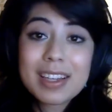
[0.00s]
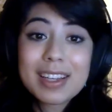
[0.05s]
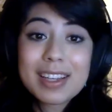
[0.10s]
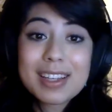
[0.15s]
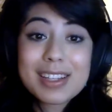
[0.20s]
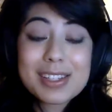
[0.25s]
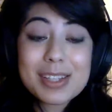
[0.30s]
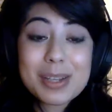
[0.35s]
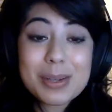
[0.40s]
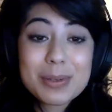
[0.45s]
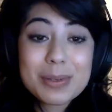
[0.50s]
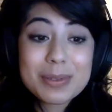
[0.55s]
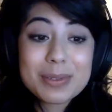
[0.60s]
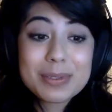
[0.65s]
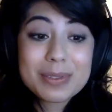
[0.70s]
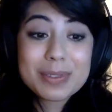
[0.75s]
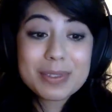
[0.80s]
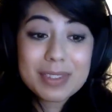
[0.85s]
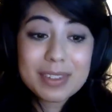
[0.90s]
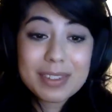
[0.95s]
So
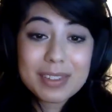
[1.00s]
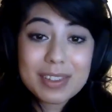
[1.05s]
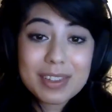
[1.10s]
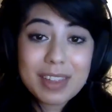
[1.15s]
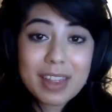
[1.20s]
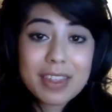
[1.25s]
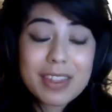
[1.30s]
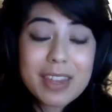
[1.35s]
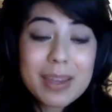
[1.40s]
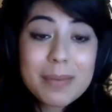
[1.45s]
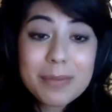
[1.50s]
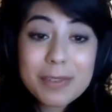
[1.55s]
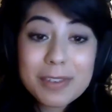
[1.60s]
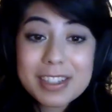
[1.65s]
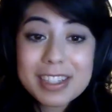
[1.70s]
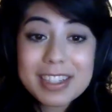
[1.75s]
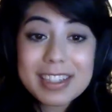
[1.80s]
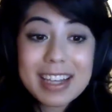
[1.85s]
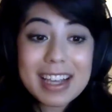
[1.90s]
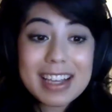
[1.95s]
The theme for
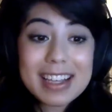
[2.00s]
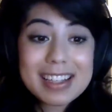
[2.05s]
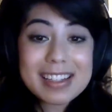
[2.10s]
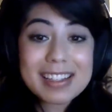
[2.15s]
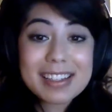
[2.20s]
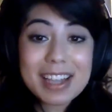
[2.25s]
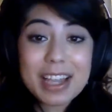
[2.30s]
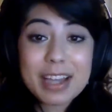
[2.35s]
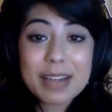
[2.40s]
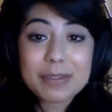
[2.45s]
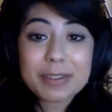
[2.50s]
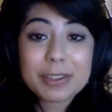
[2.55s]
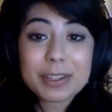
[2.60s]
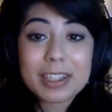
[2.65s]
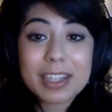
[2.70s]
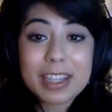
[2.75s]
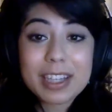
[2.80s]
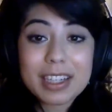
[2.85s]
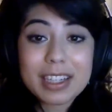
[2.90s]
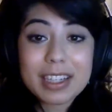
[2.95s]
today's day of
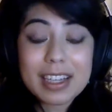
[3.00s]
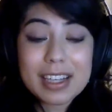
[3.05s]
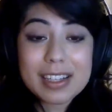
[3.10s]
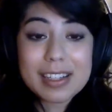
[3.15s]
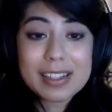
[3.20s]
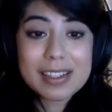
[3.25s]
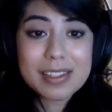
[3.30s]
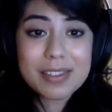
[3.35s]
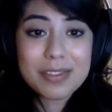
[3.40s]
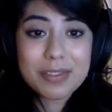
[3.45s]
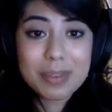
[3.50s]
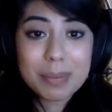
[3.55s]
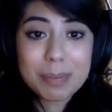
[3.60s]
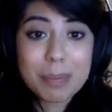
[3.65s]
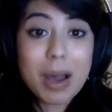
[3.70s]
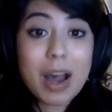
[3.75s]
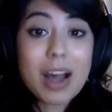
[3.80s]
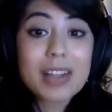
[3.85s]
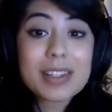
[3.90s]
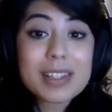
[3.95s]
learning is the
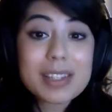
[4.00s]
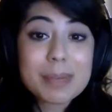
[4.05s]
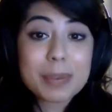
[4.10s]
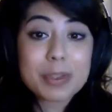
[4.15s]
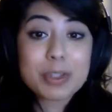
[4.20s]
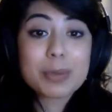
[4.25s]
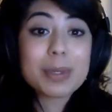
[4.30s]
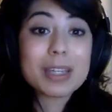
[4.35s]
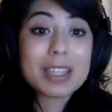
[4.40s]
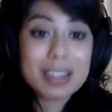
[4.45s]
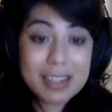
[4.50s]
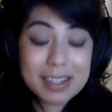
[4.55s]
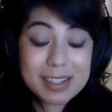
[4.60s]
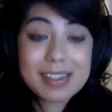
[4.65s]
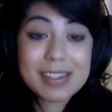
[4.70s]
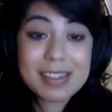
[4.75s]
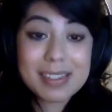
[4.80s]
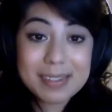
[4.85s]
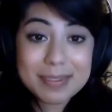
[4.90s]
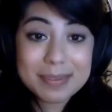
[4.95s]
bonds between
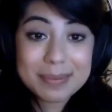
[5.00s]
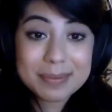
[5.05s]
us.